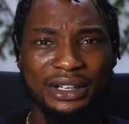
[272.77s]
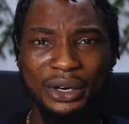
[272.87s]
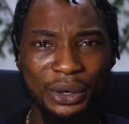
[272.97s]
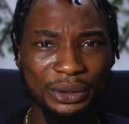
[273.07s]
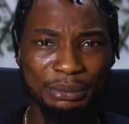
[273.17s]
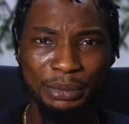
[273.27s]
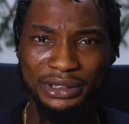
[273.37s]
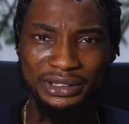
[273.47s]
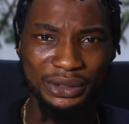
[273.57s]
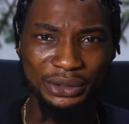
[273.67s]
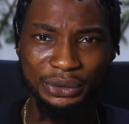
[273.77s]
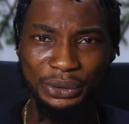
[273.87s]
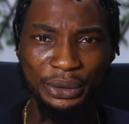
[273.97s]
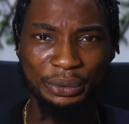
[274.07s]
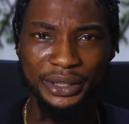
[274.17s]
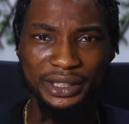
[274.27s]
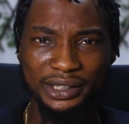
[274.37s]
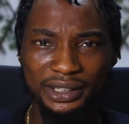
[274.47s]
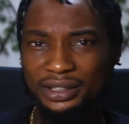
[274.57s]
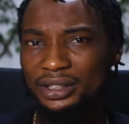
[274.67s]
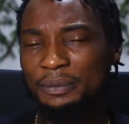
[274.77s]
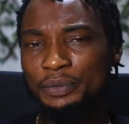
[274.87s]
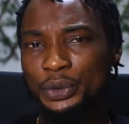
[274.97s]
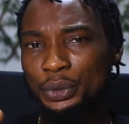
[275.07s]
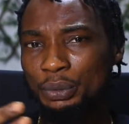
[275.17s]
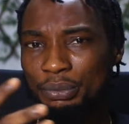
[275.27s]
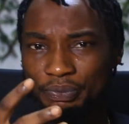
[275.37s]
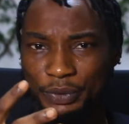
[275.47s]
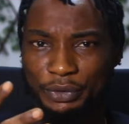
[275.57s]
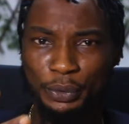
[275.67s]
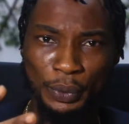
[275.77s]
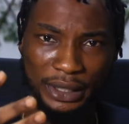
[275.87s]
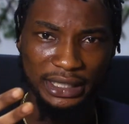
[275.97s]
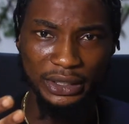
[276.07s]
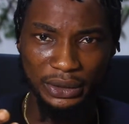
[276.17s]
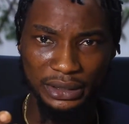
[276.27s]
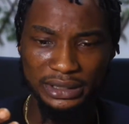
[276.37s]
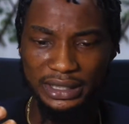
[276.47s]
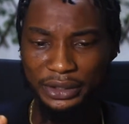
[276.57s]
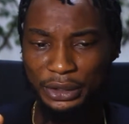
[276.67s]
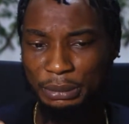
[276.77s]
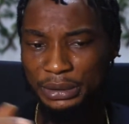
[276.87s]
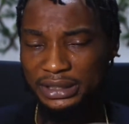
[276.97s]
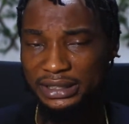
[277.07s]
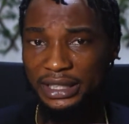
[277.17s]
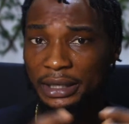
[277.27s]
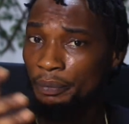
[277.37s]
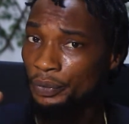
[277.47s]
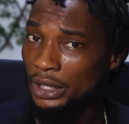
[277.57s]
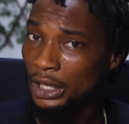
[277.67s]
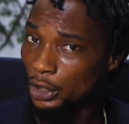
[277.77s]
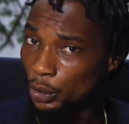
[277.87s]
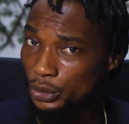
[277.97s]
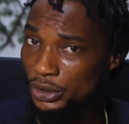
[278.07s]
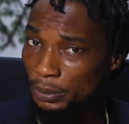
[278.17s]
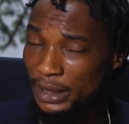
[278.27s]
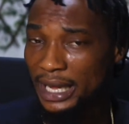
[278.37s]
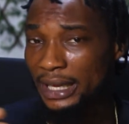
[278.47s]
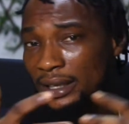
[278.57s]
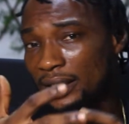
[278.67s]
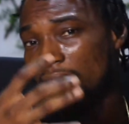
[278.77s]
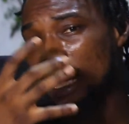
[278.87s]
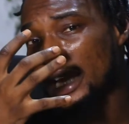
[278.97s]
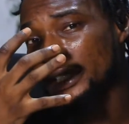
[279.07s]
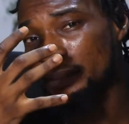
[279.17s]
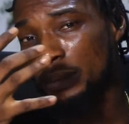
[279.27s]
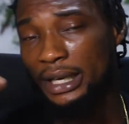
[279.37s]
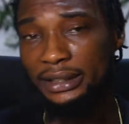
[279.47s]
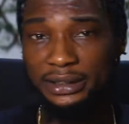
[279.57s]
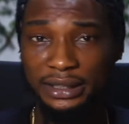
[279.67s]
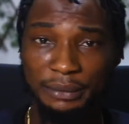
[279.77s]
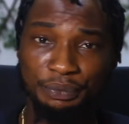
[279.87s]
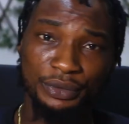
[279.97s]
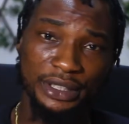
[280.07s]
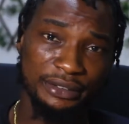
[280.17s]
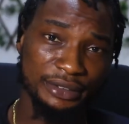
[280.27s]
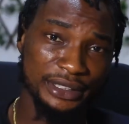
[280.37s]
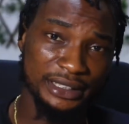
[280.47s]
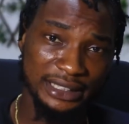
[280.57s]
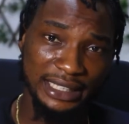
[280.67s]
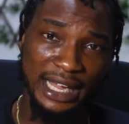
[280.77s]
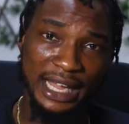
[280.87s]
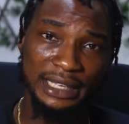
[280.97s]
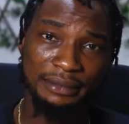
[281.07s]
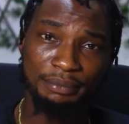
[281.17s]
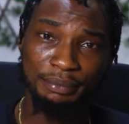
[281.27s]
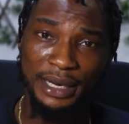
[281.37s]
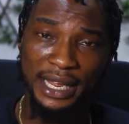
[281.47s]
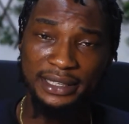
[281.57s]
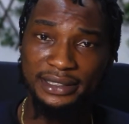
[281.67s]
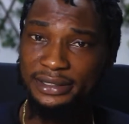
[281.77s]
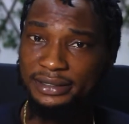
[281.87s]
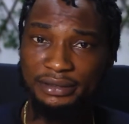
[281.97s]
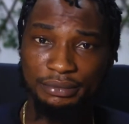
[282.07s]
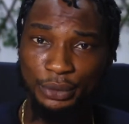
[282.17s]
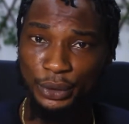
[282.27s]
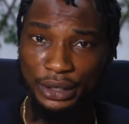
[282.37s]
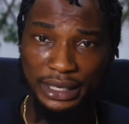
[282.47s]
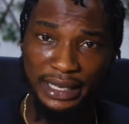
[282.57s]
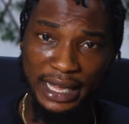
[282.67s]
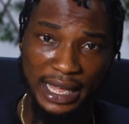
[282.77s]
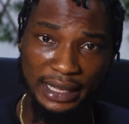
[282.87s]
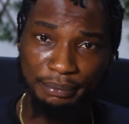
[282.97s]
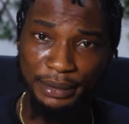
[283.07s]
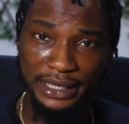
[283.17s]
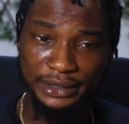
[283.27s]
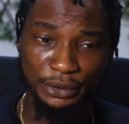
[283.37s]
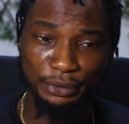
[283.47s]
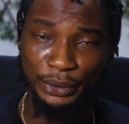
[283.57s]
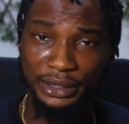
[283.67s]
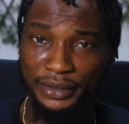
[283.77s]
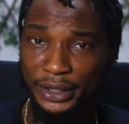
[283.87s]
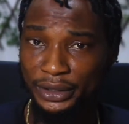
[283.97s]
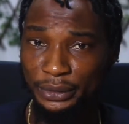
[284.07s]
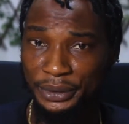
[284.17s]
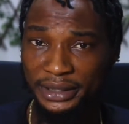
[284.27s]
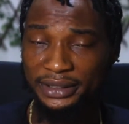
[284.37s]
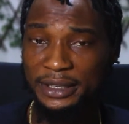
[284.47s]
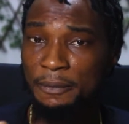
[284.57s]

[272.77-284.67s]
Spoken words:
All the money is going to go away. So even when they taught us in economics, they say low supply, high demand increases a high price, or a high price of whatever you're doing.